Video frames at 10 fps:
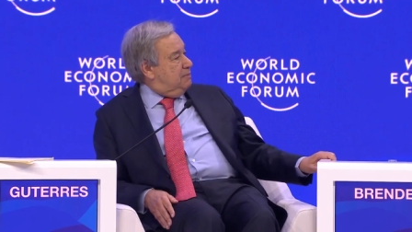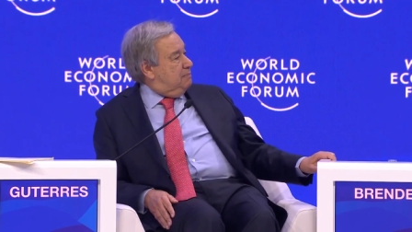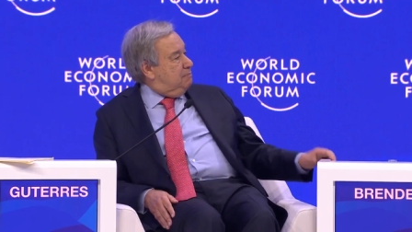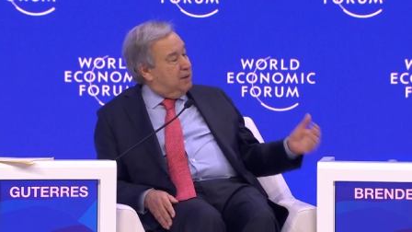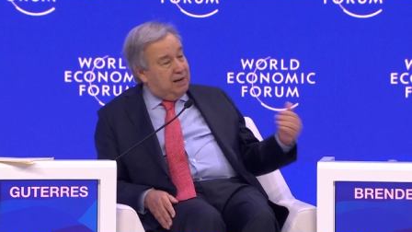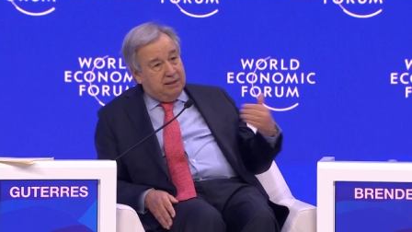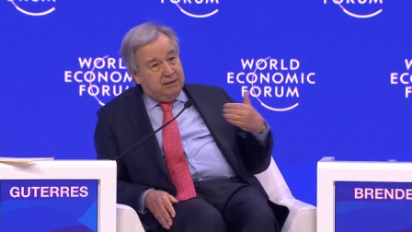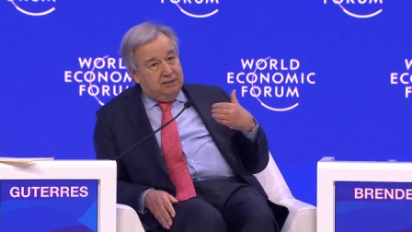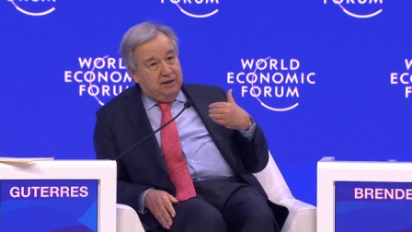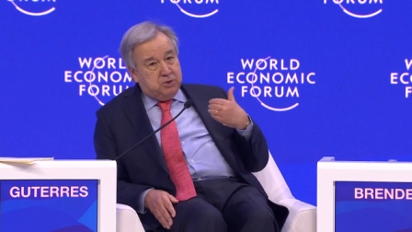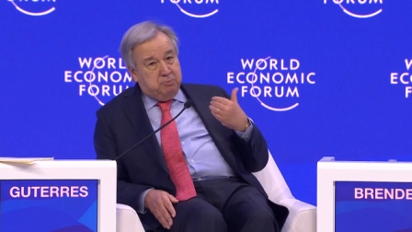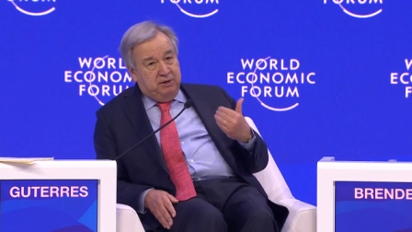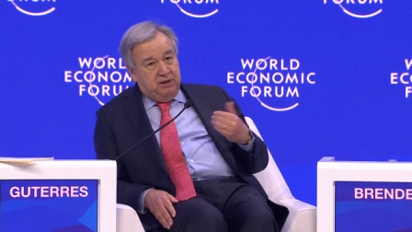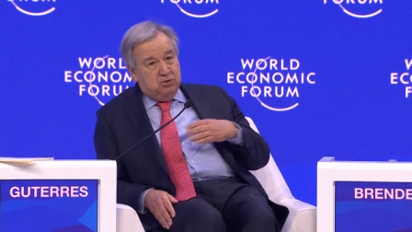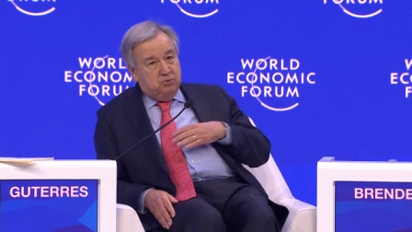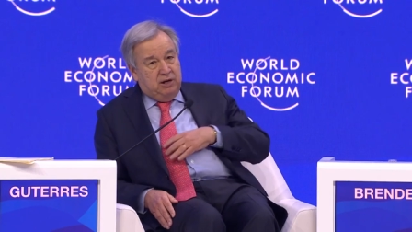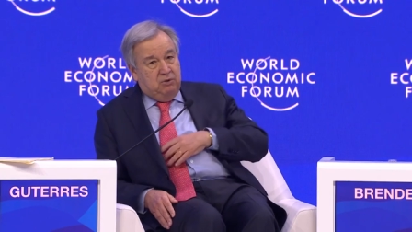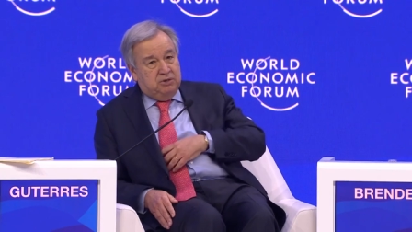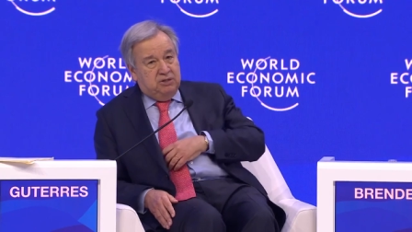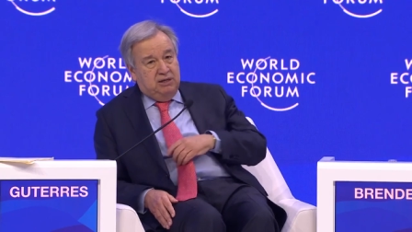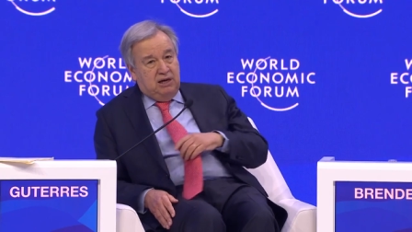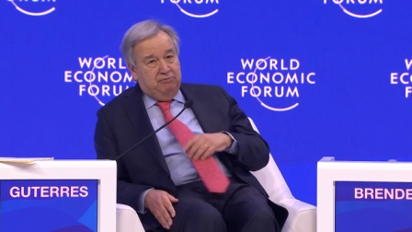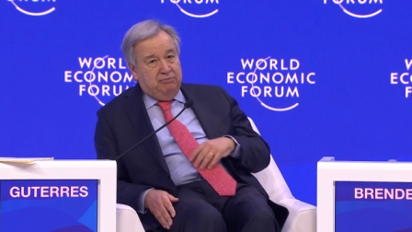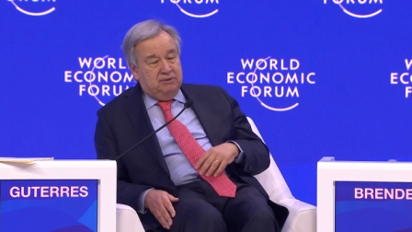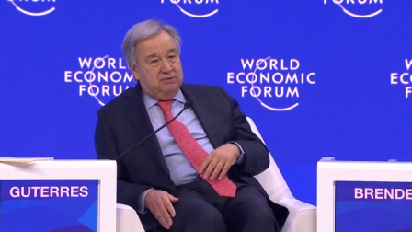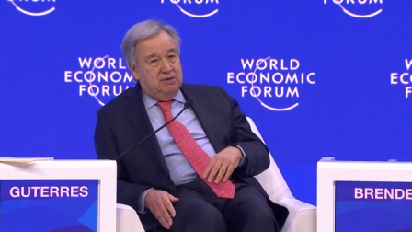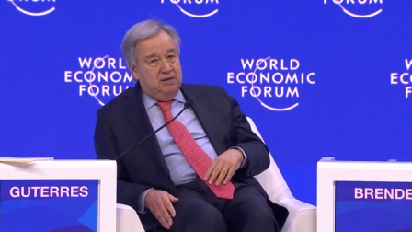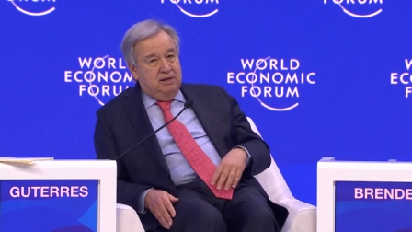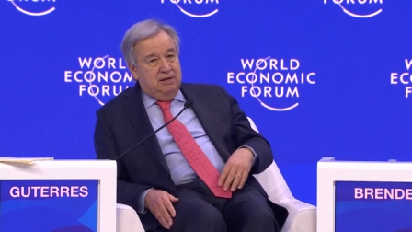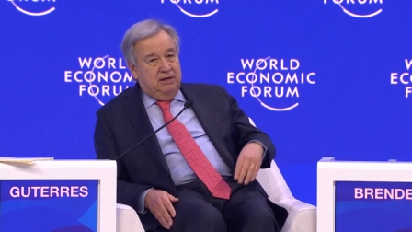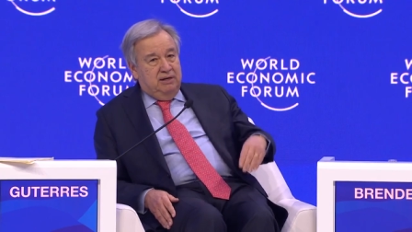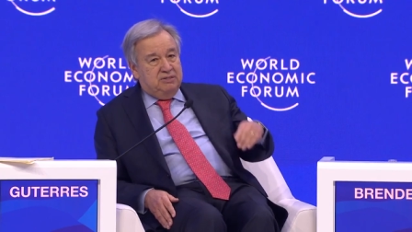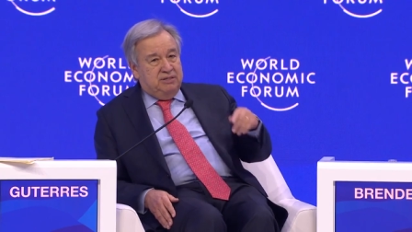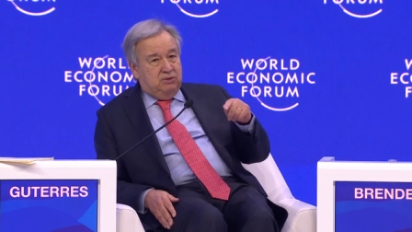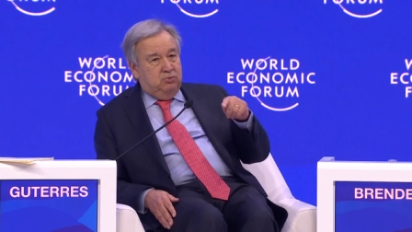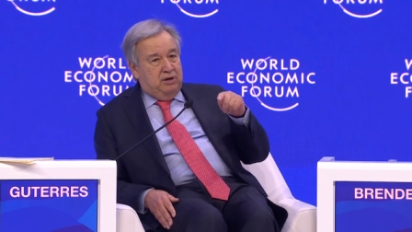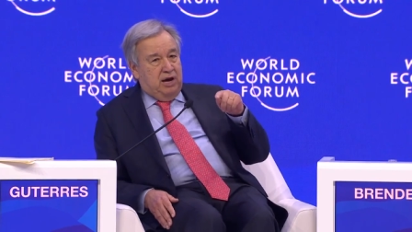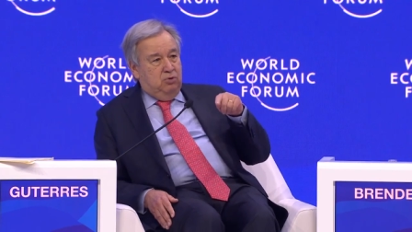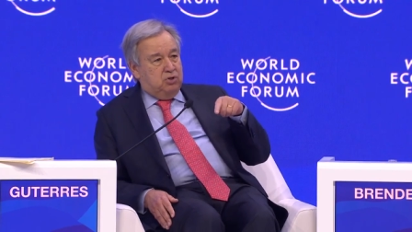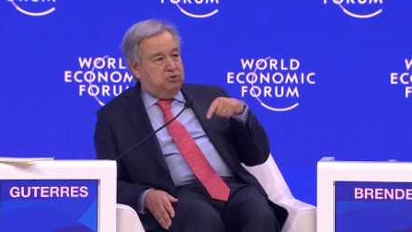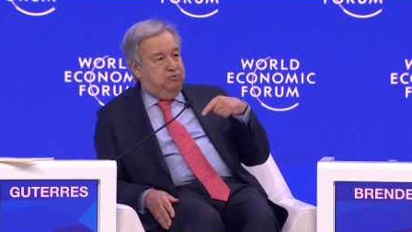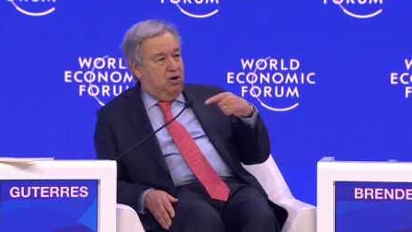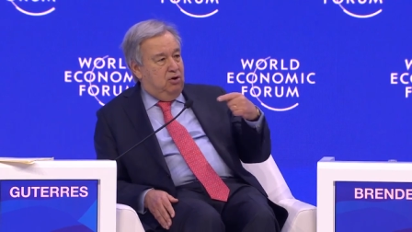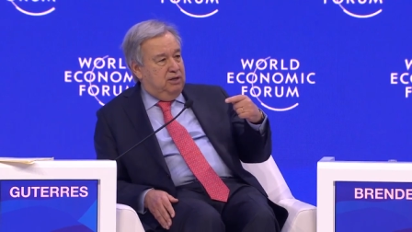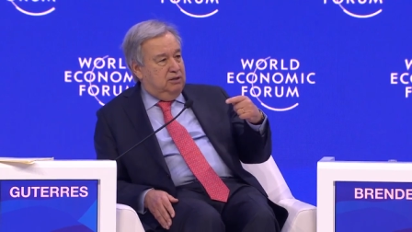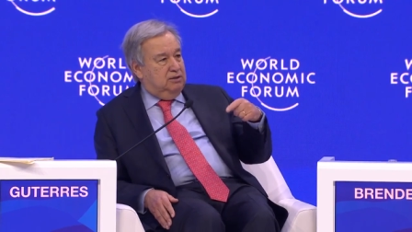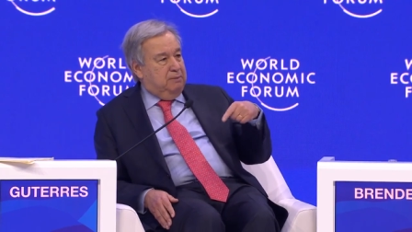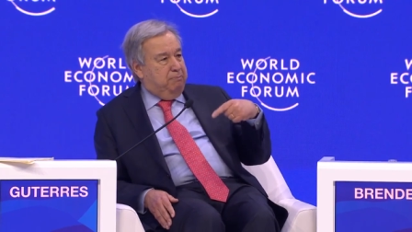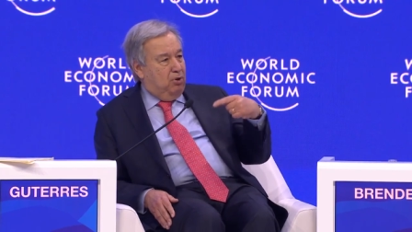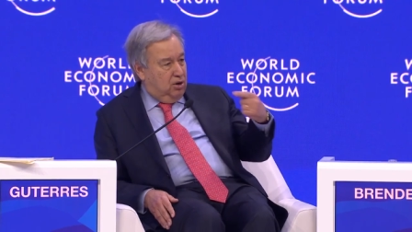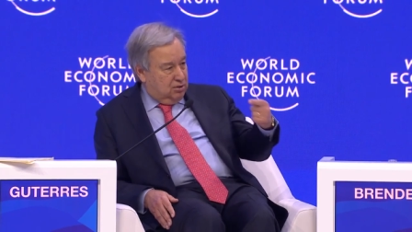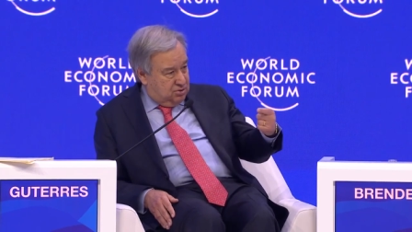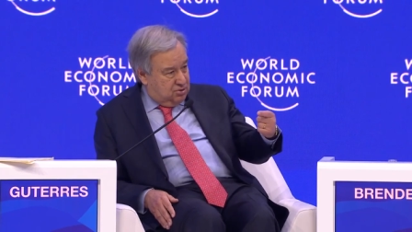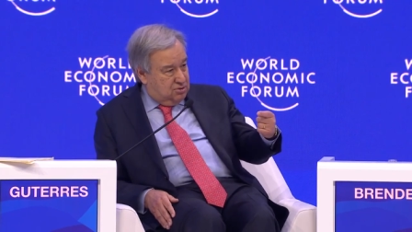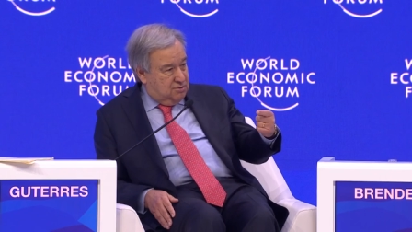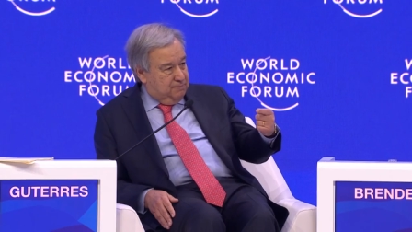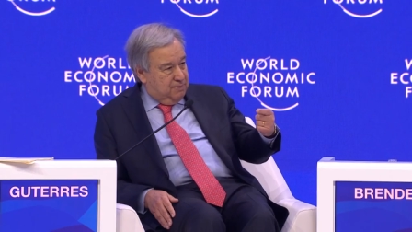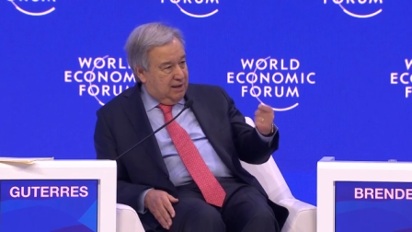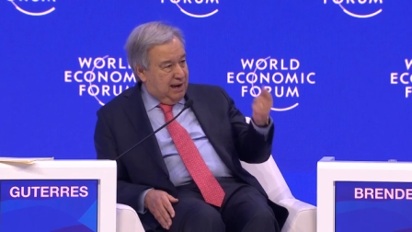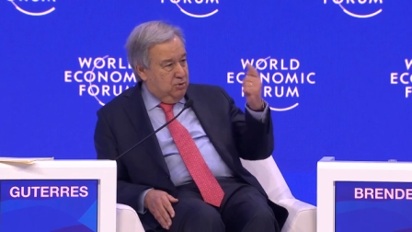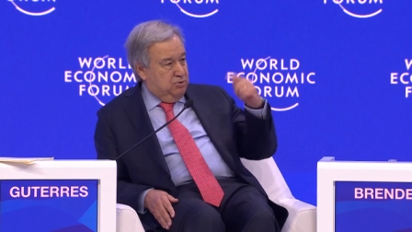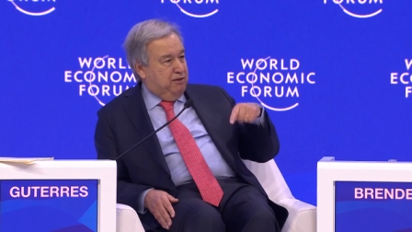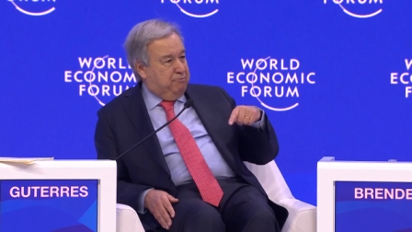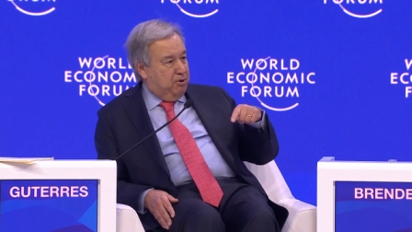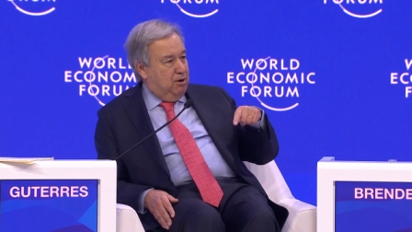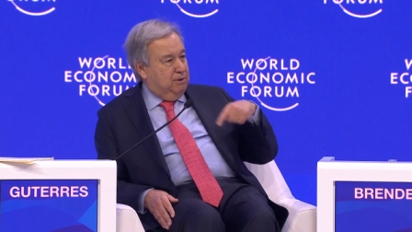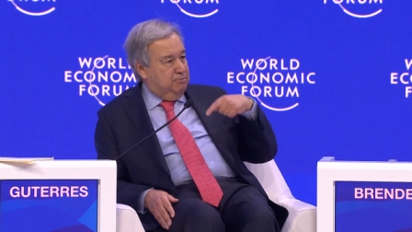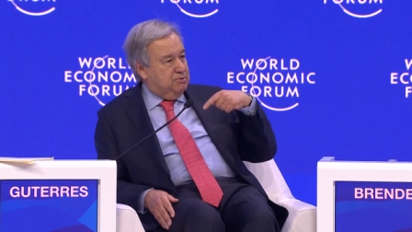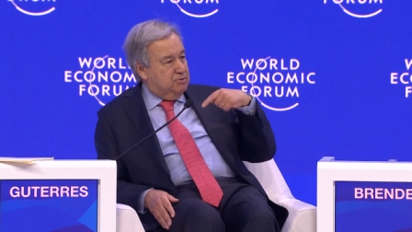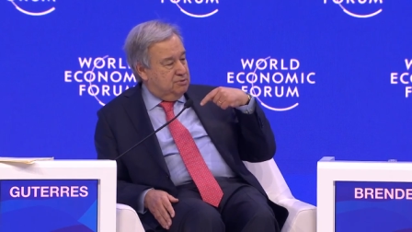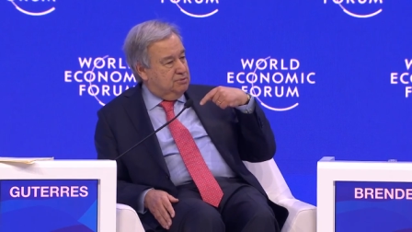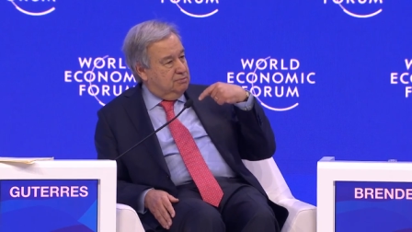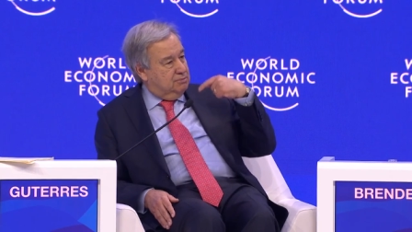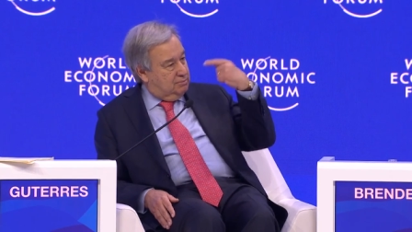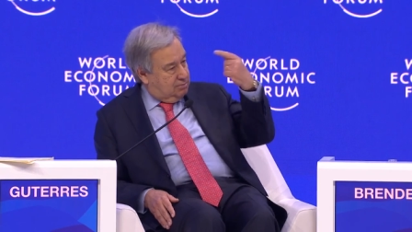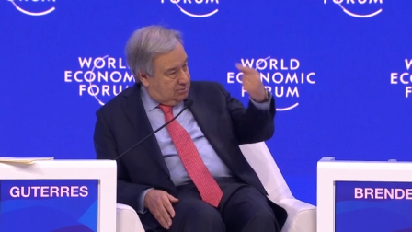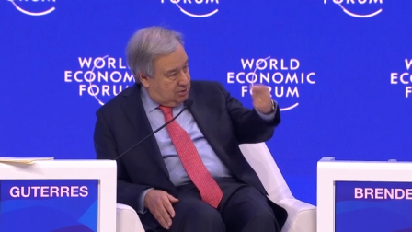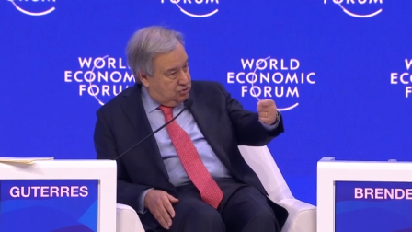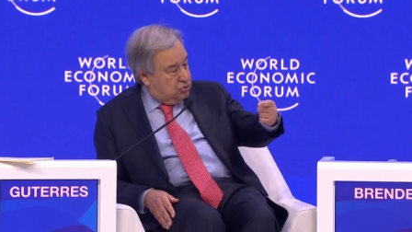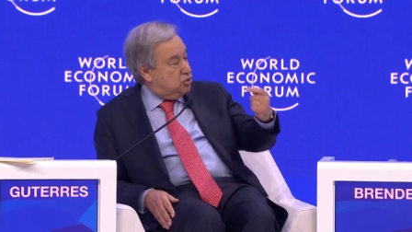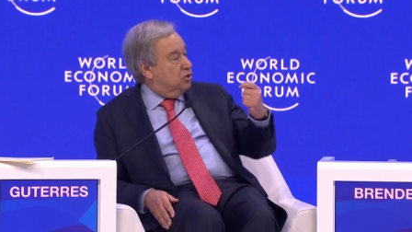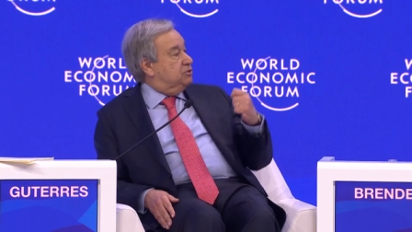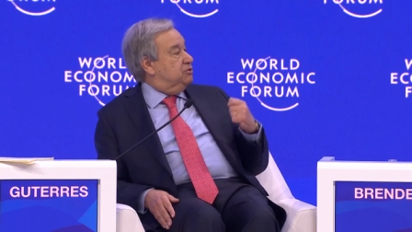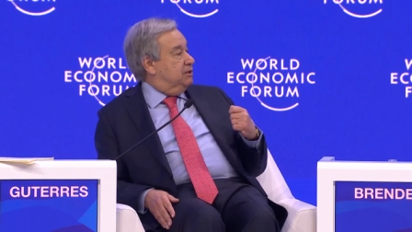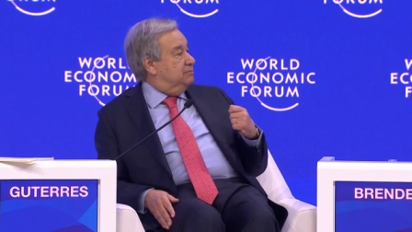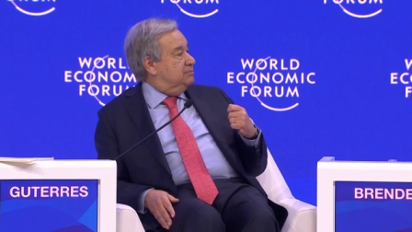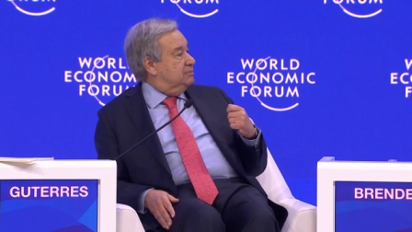My experience when I was in government is that when I was following the polls, I would have problems in the short term.